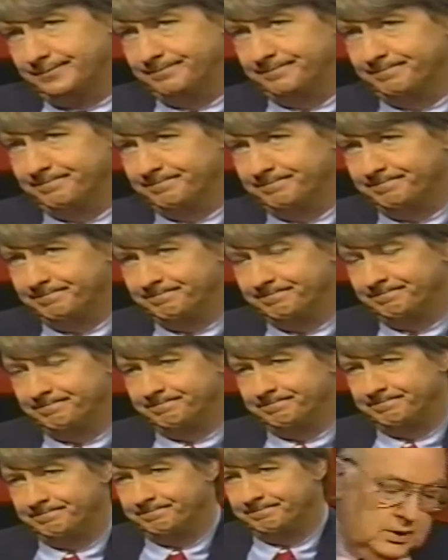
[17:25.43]
Yeah.
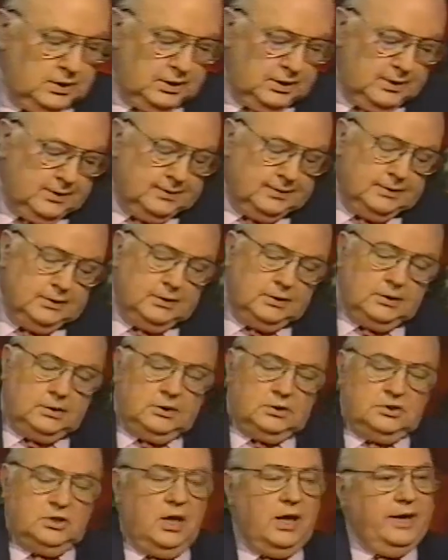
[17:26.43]

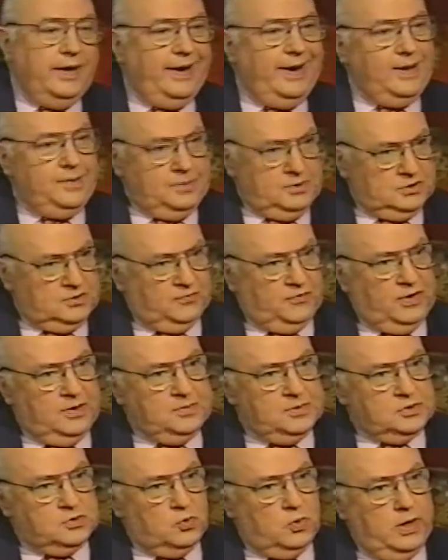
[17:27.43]
Don Imus,
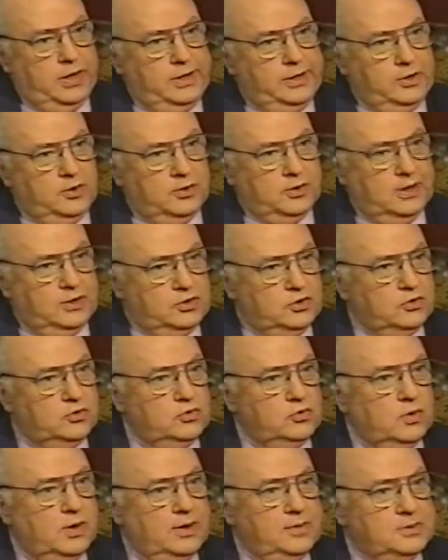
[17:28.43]
famous radio guy. Do you
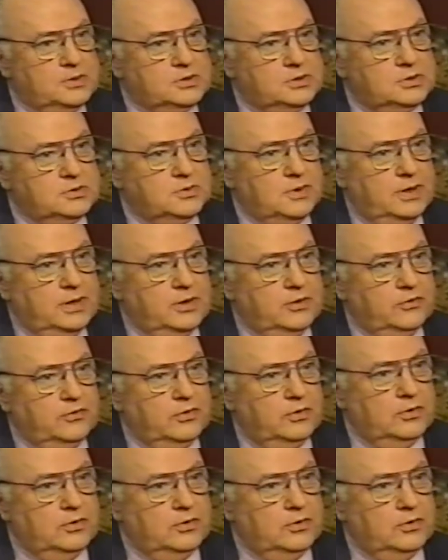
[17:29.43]
do Imus's radio show?